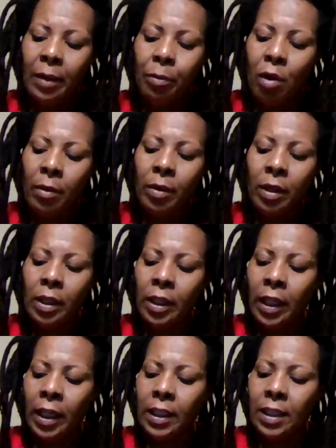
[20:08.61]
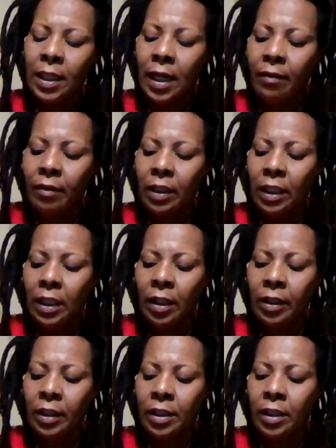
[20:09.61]
It's not really
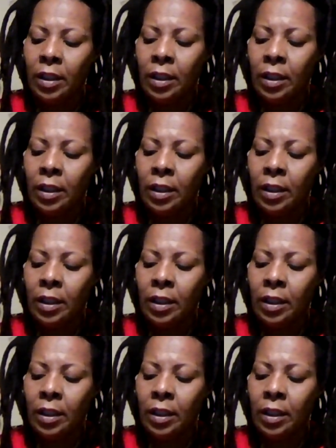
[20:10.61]
nothing